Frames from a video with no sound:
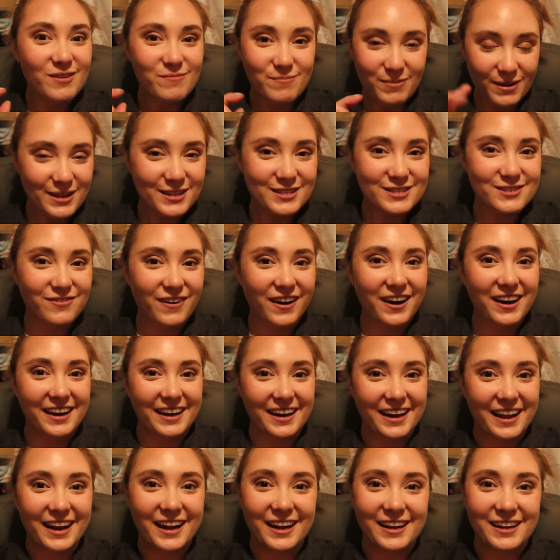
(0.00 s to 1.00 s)
but it's
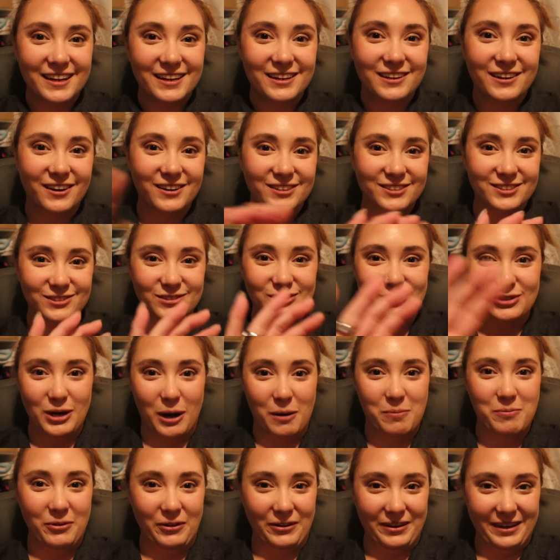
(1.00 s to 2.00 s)
fine. And I need to also
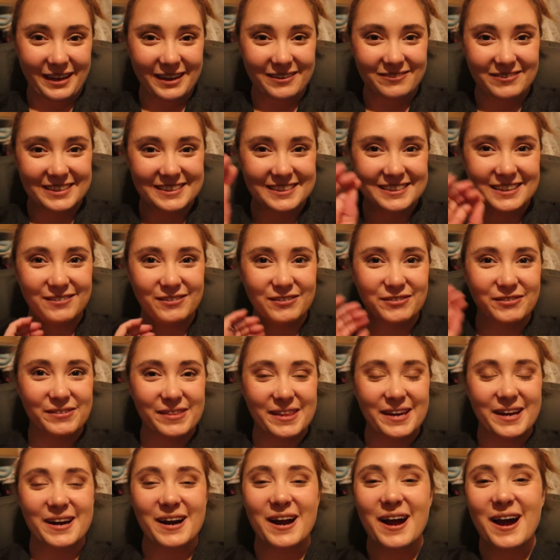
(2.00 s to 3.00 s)
stop looking at myself over
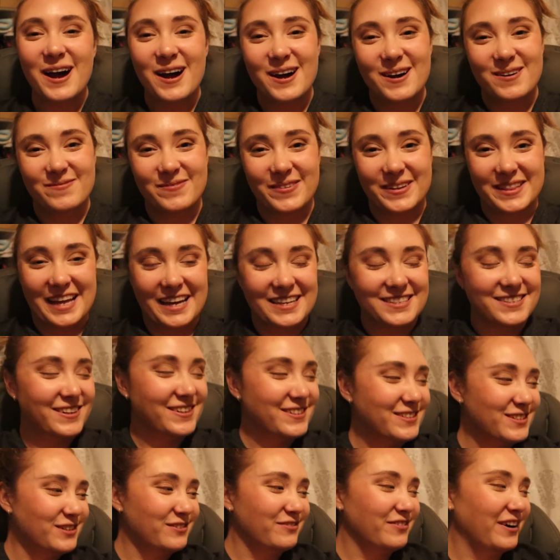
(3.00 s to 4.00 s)
there, but that's
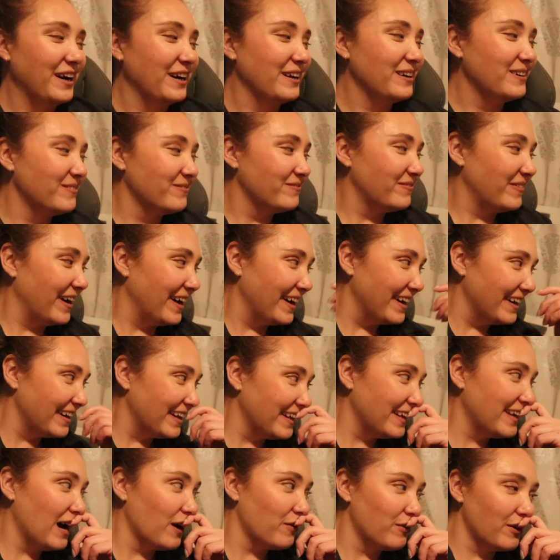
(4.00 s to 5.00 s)
also fine.
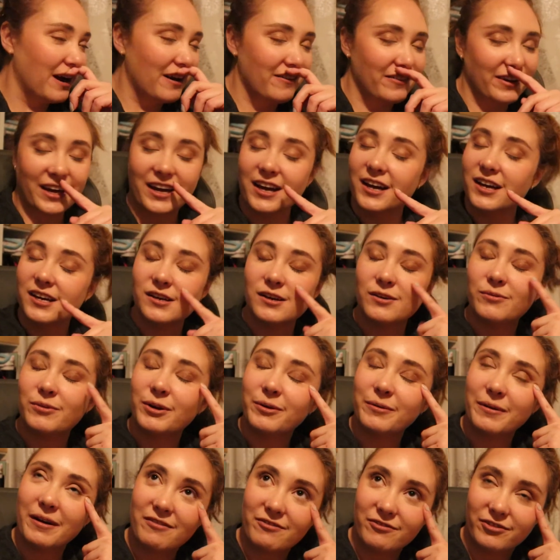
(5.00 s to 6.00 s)
But yeah, we're having, what
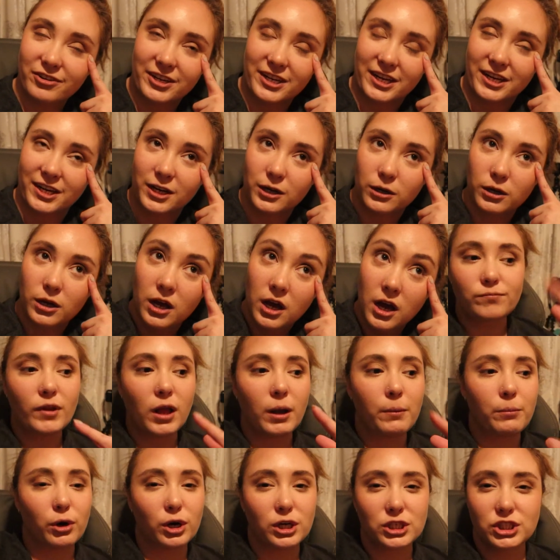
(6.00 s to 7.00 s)
are we having for dinner?
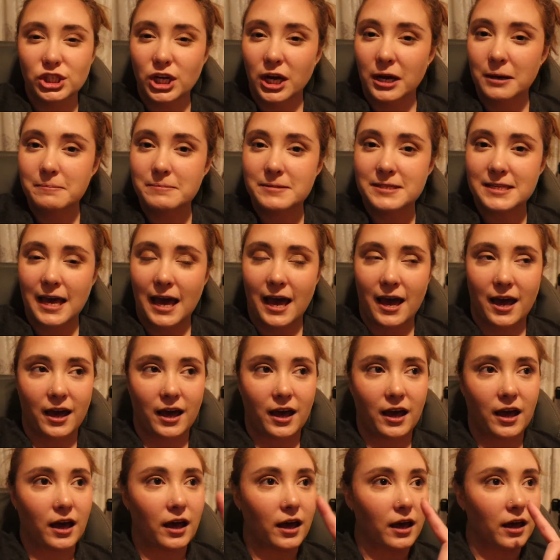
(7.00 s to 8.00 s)
Pork chops
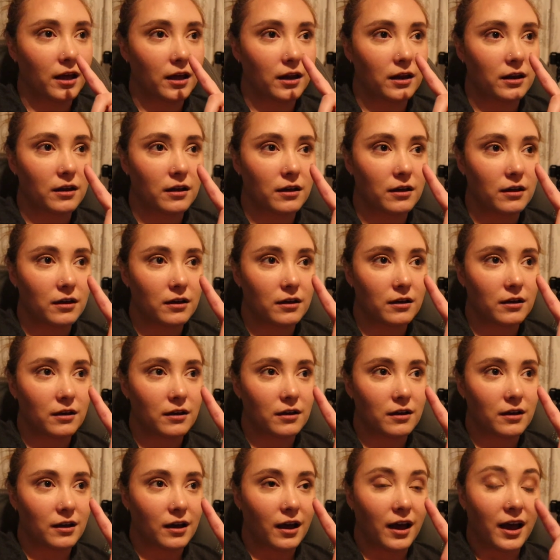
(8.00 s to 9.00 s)
and
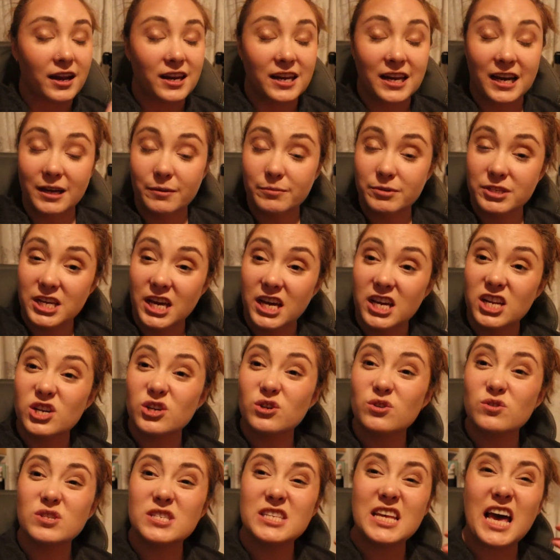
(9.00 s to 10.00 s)
nugget
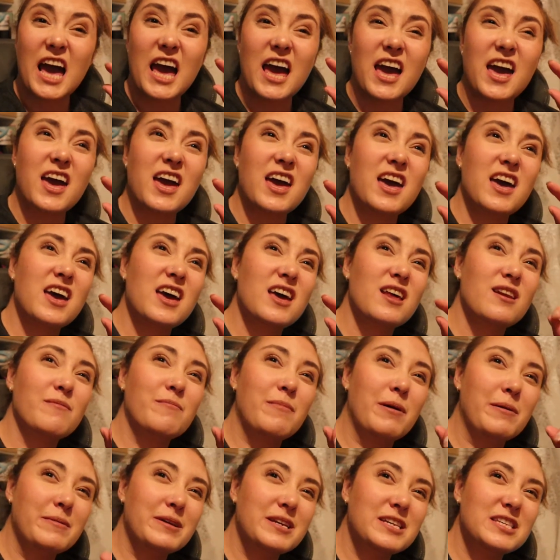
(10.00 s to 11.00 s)
potatoes and
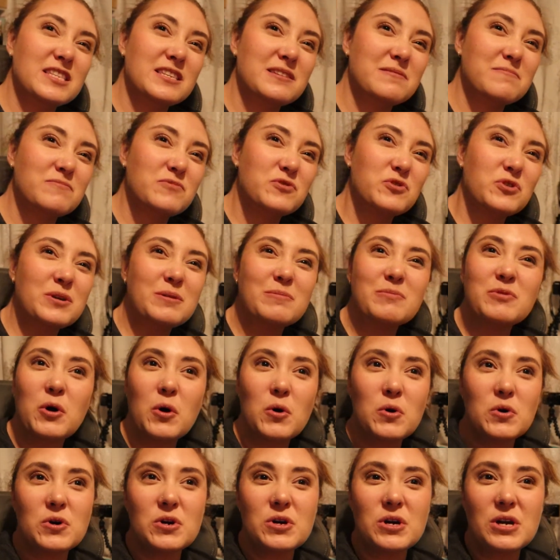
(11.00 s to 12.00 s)
maybe some creamed
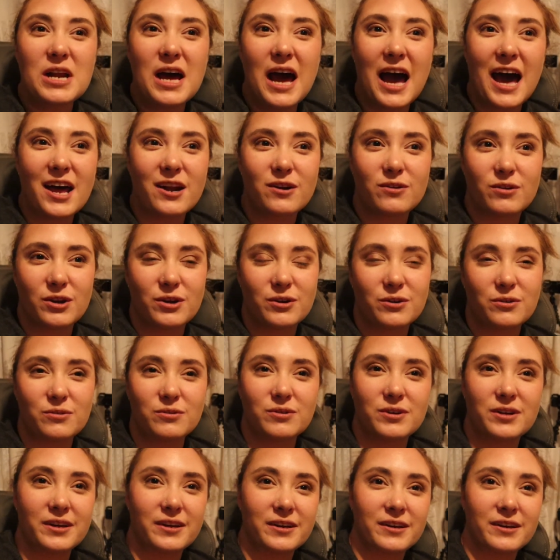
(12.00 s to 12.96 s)
corn. I don't know.